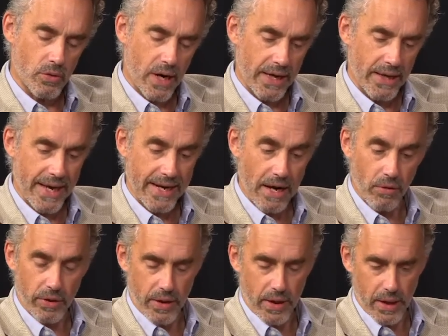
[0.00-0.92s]
so I laid
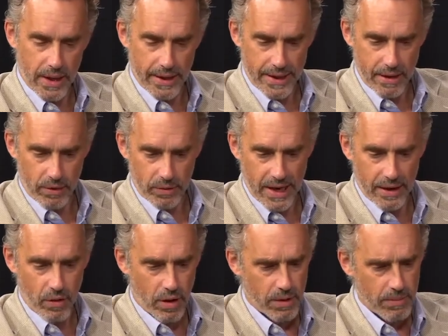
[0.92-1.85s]
out I laid out
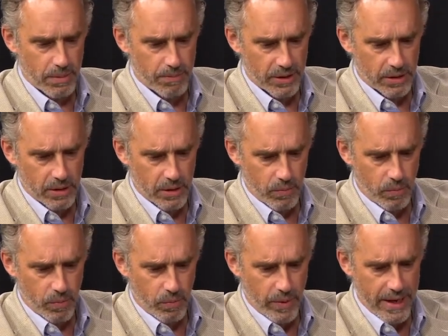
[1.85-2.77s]
that argument, but the,
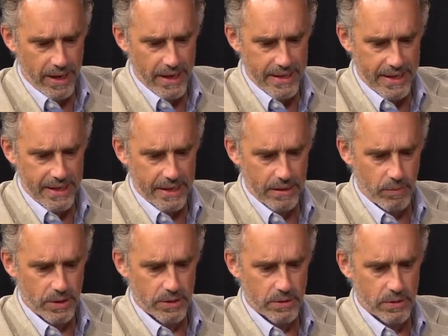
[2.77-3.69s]
the way I did it
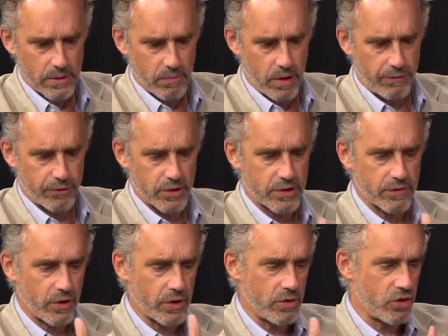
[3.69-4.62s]
was well, first
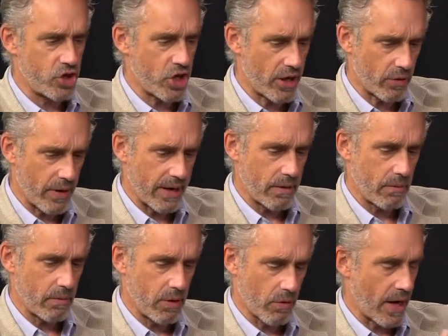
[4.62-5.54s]
of all, you generate
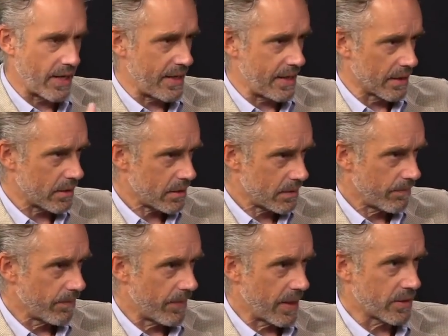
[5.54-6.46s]
your ideas.
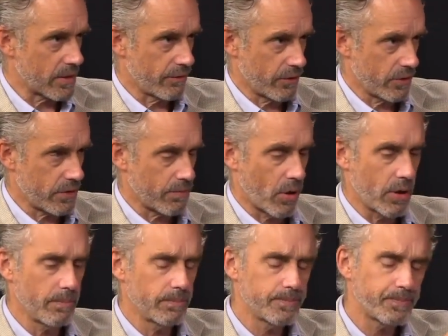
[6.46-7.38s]
Okay. That's the first part.